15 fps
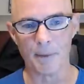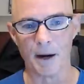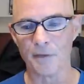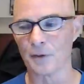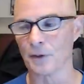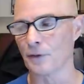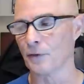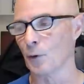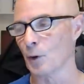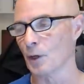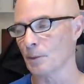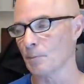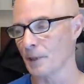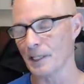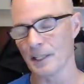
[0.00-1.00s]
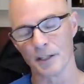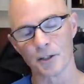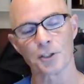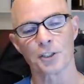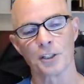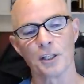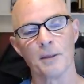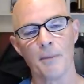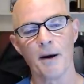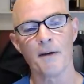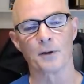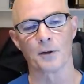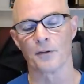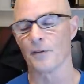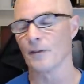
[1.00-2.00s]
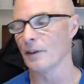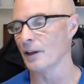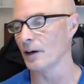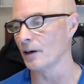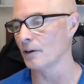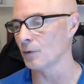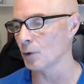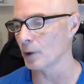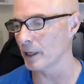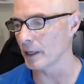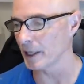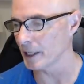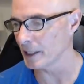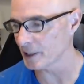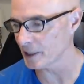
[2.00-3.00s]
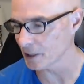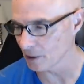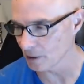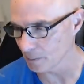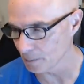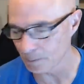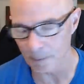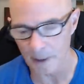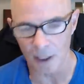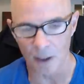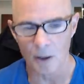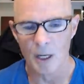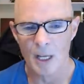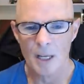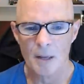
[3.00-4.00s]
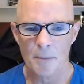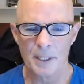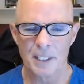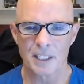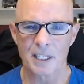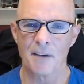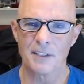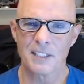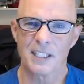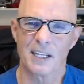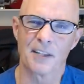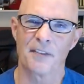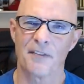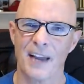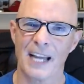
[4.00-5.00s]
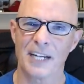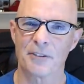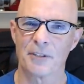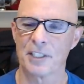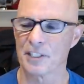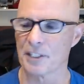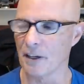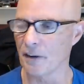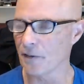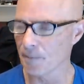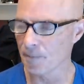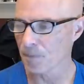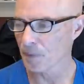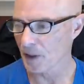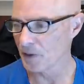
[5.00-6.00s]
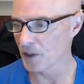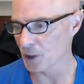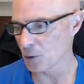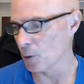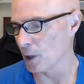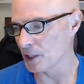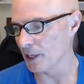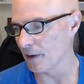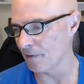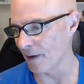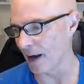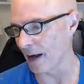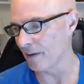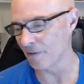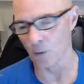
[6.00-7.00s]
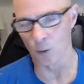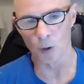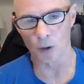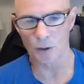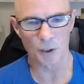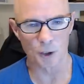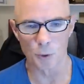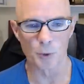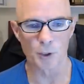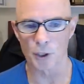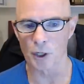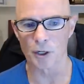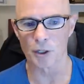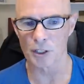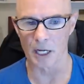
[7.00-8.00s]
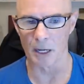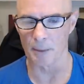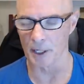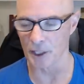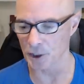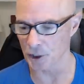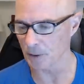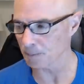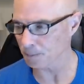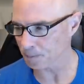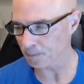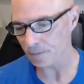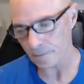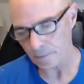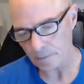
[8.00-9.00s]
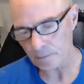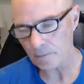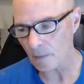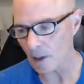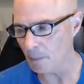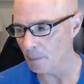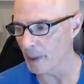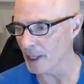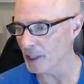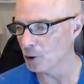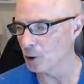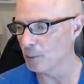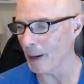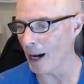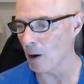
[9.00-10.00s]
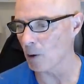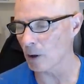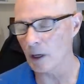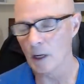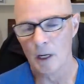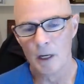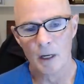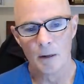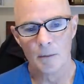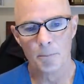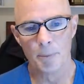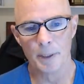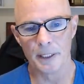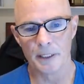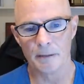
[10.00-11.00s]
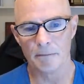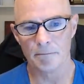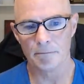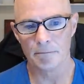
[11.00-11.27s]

muffler for it, but there's still a muffler there for it, and it's still you know because obviously on the factory stuff this was a 5-4 supercharged combination made good power but